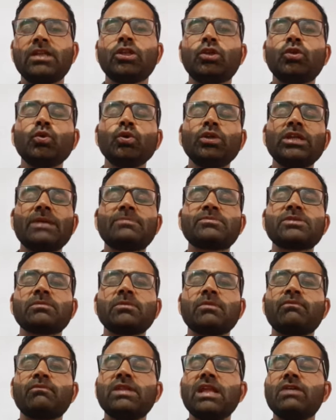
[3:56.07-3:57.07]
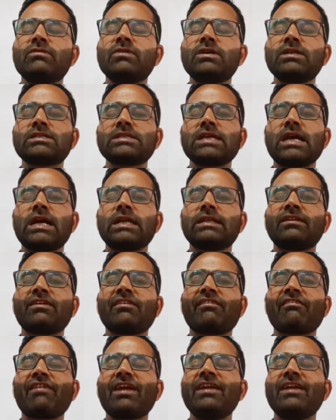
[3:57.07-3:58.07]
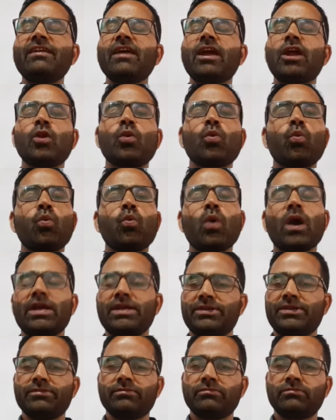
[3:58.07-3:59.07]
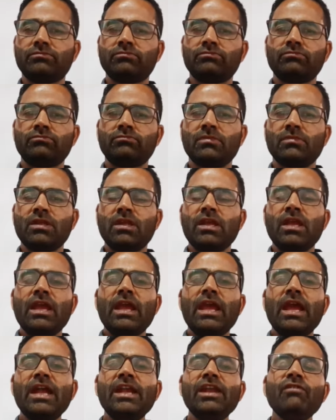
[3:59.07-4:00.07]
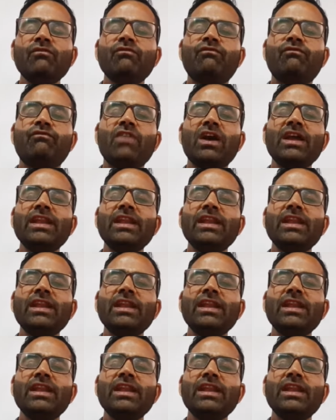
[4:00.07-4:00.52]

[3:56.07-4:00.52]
the two types of the flowers are the red and white. And when